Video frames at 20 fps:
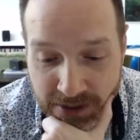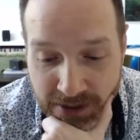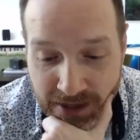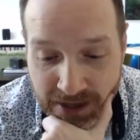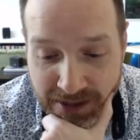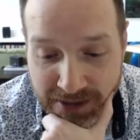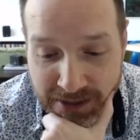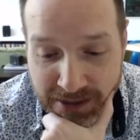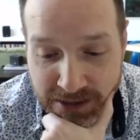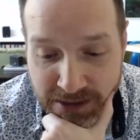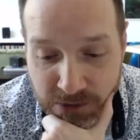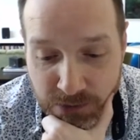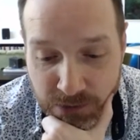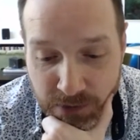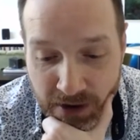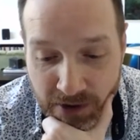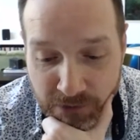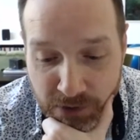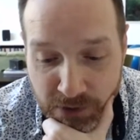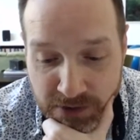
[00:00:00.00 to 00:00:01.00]
I think the
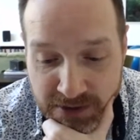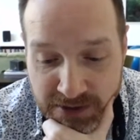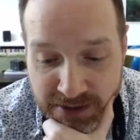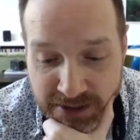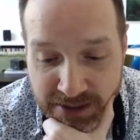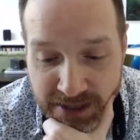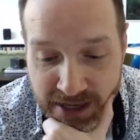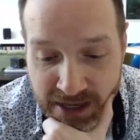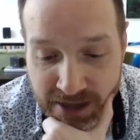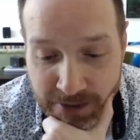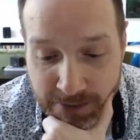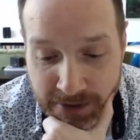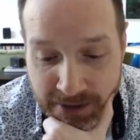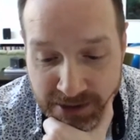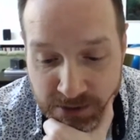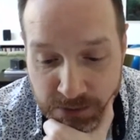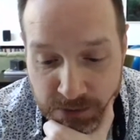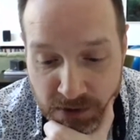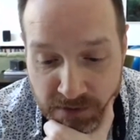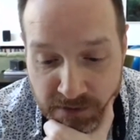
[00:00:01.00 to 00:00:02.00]
reference to gaming
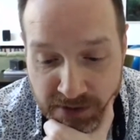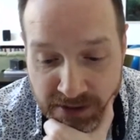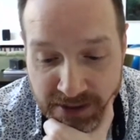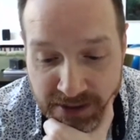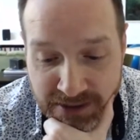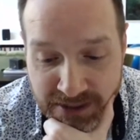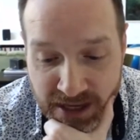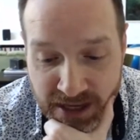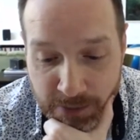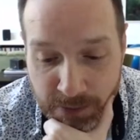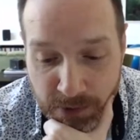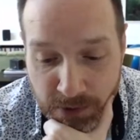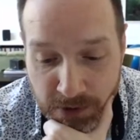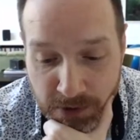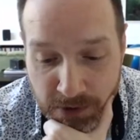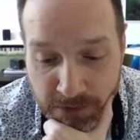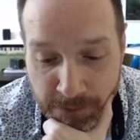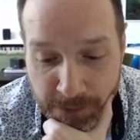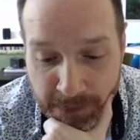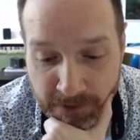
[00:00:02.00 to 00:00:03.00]
is a perfect
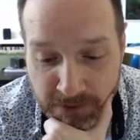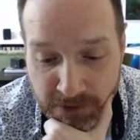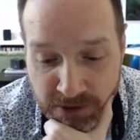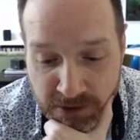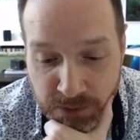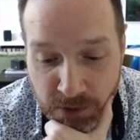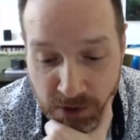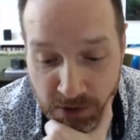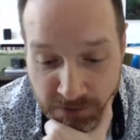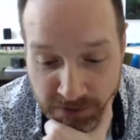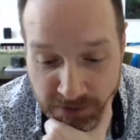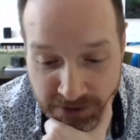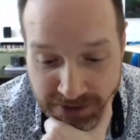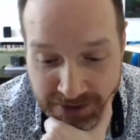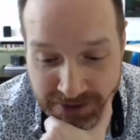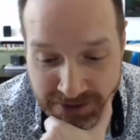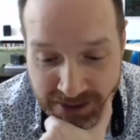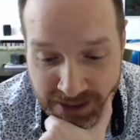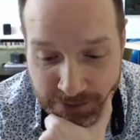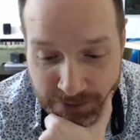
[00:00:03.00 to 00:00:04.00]
example of
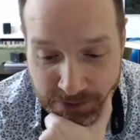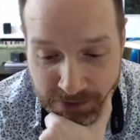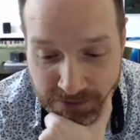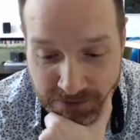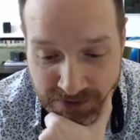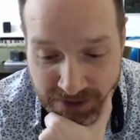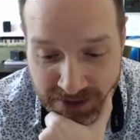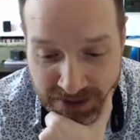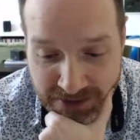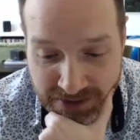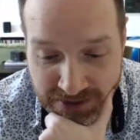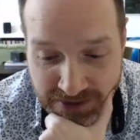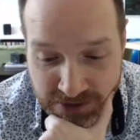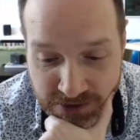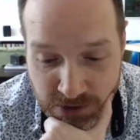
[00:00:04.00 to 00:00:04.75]
this.